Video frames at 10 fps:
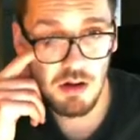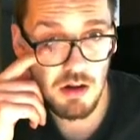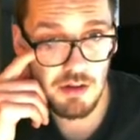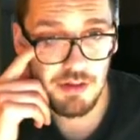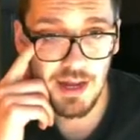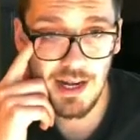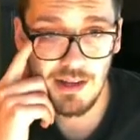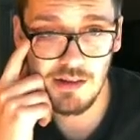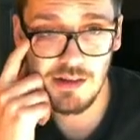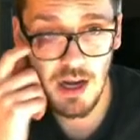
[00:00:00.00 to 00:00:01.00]

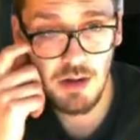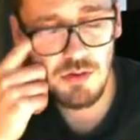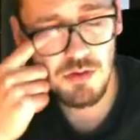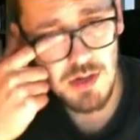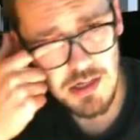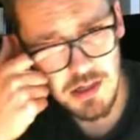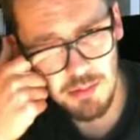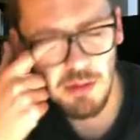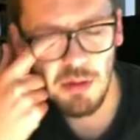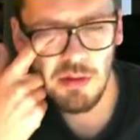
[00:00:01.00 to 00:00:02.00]
That sounds
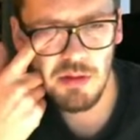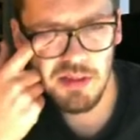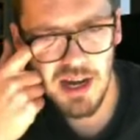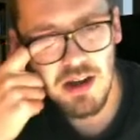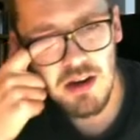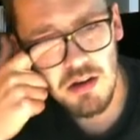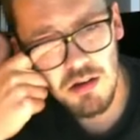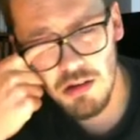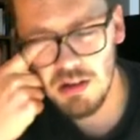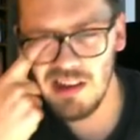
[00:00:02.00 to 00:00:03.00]
reasonable, that
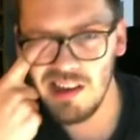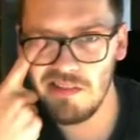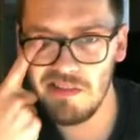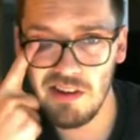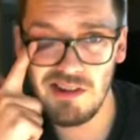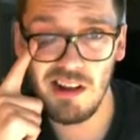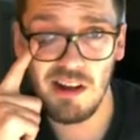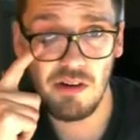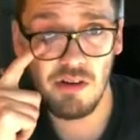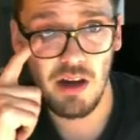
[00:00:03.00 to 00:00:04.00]
if there's a
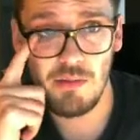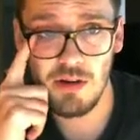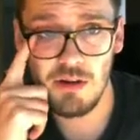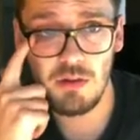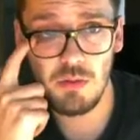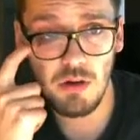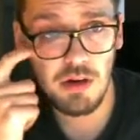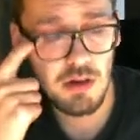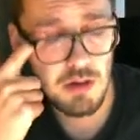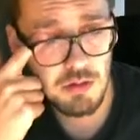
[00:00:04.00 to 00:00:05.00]
lot of crime, you don't want
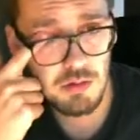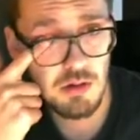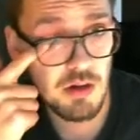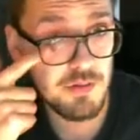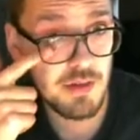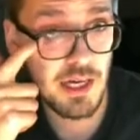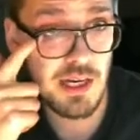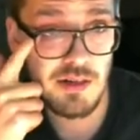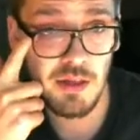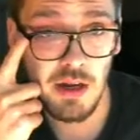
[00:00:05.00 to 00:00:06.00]
to go on
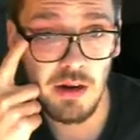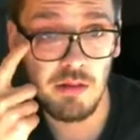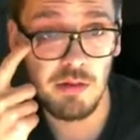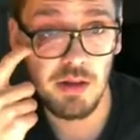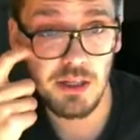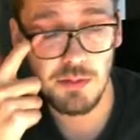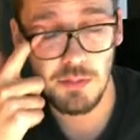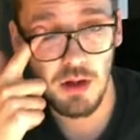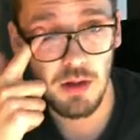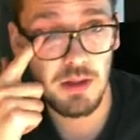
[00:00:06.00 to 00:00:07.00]
vacation there. That's
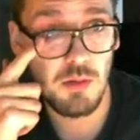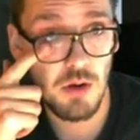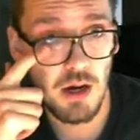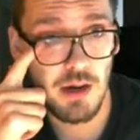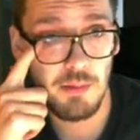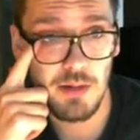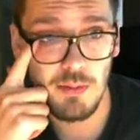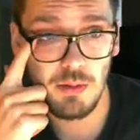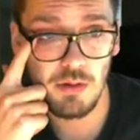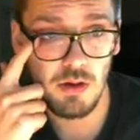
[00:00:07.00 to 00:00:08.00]
probably why
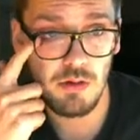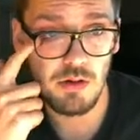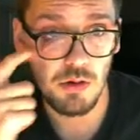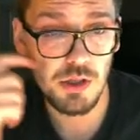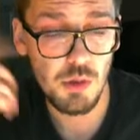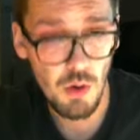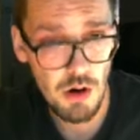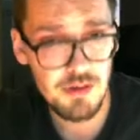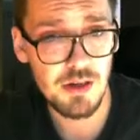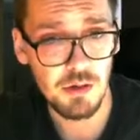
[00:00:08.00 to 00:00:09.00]
people don't go to
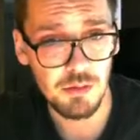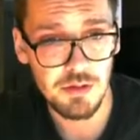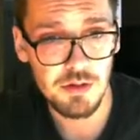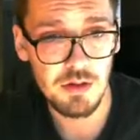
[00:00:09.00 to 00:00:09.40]
war zones.